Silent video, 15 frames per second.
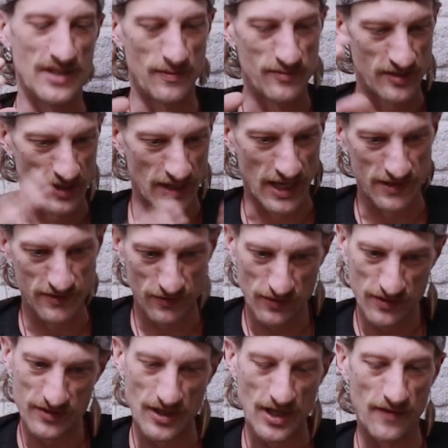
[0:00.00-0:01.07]
stems, it lands
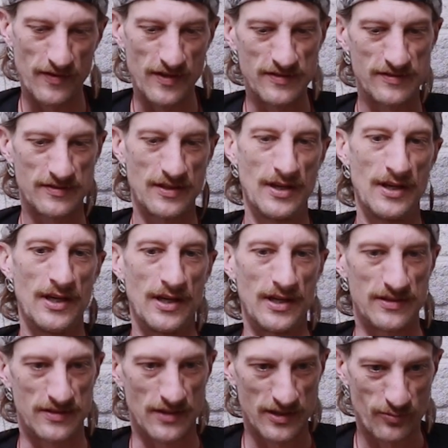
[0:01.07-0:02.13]
on the surface,
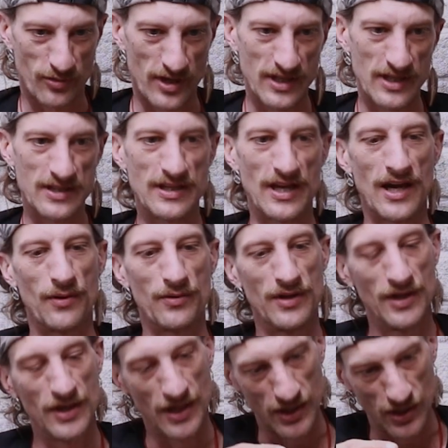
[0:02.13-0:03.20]
it starts breaking down
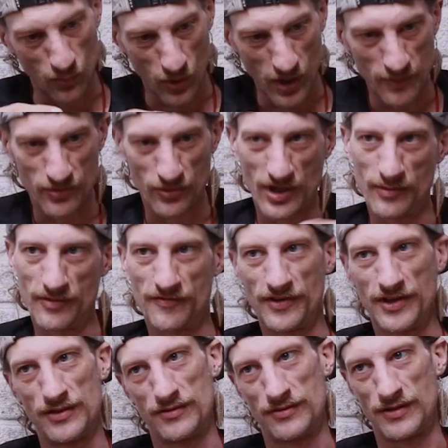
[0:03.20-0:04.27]
and the worms will come and
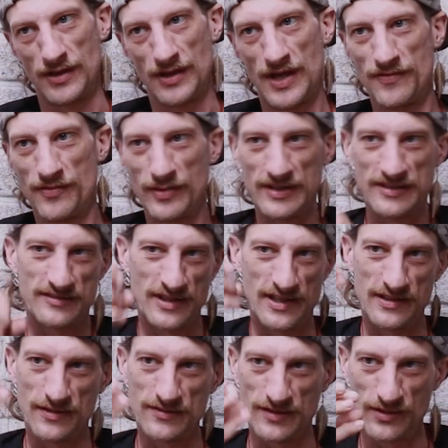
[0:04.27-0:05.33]
feed on that. Everybody's
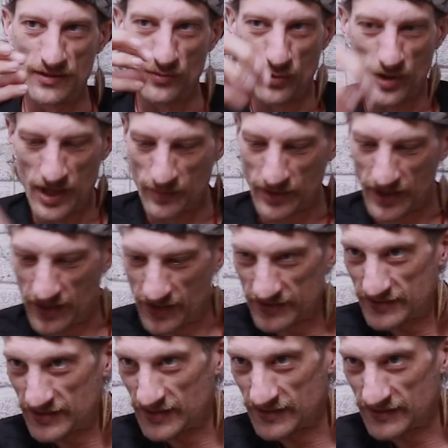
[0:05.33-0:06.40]
seen those little worm
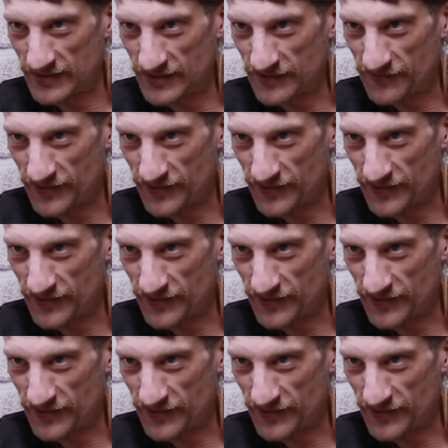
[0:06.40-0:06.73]
castings in the